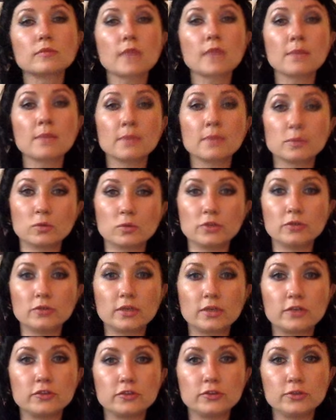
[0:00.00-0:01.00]
But what you
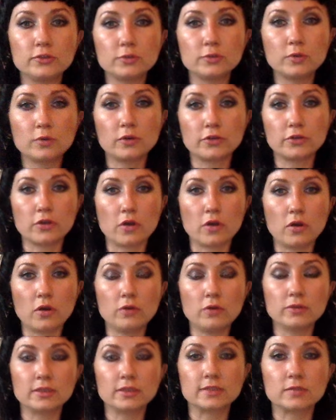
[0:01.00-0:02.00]
can do on your
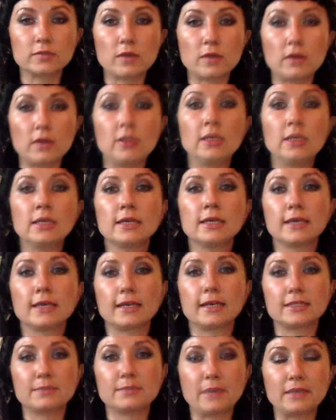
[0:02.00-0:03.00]
own as well
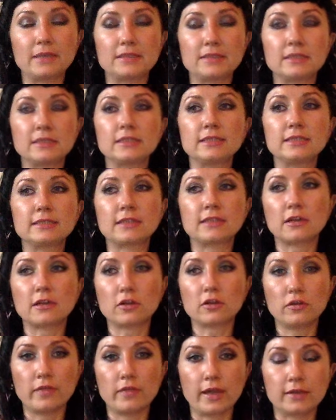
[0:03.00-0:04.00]
is basically start
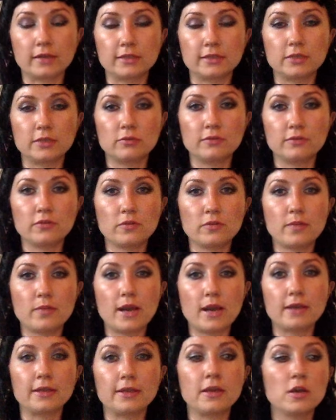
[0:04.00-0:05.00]
connecting with your
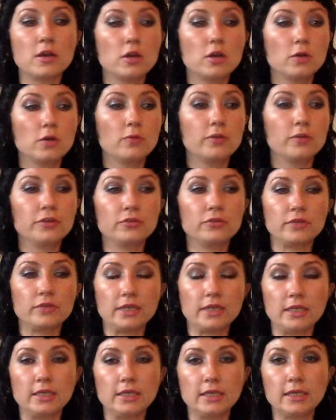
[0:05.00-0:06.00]
body. When you're
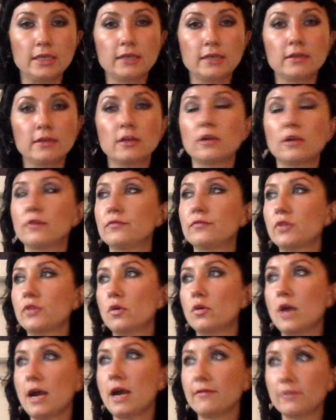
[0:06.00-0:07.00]
eating,
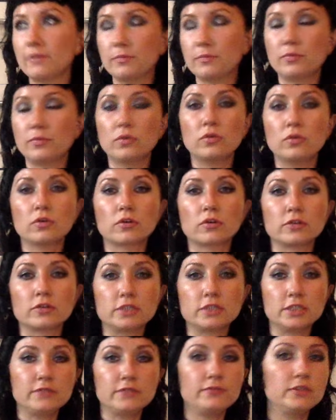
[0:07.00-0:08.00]
don't have a book or
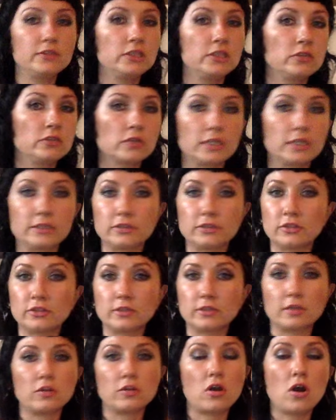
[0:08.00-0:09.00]
TV or
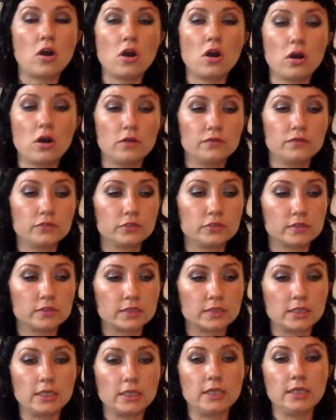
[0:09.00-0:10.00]
internet on,
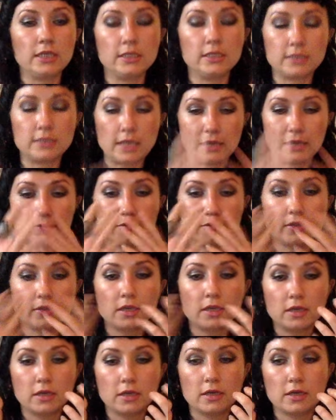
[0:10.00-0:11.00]
just eat and
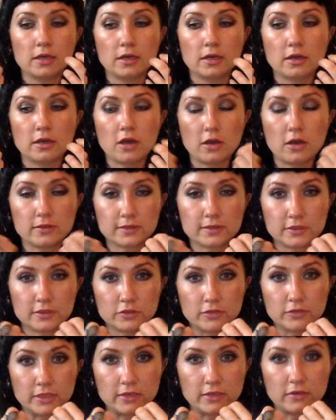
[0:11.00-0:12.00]

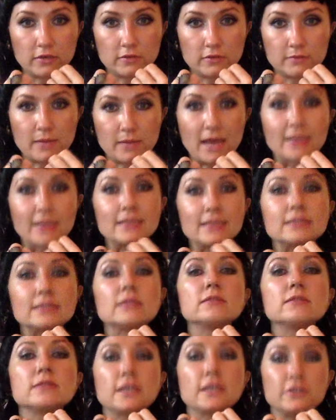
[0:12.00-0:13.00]
concentrate on body
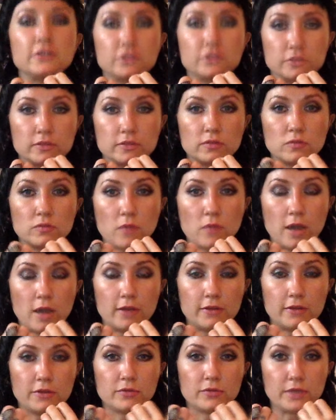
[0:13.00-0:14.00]
sensations
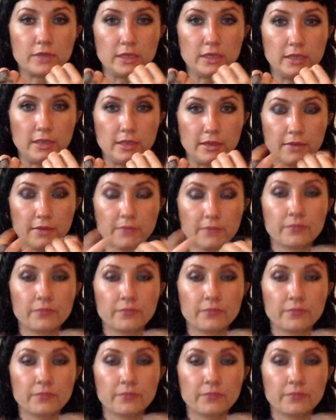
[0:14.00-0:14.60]
while you're eating.